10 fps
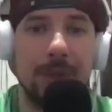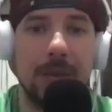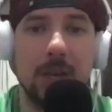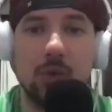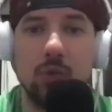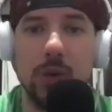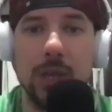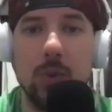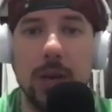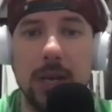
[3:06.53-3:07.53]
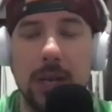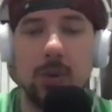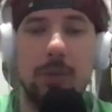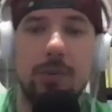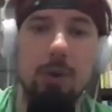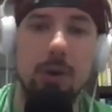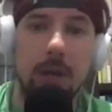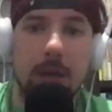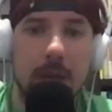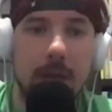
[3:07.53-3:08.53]
It's really weird. So if you're
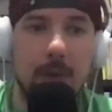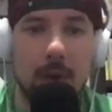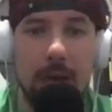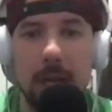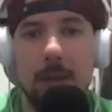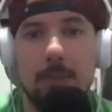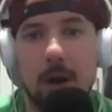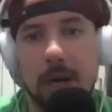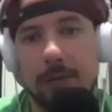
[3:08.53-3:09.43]
in the market,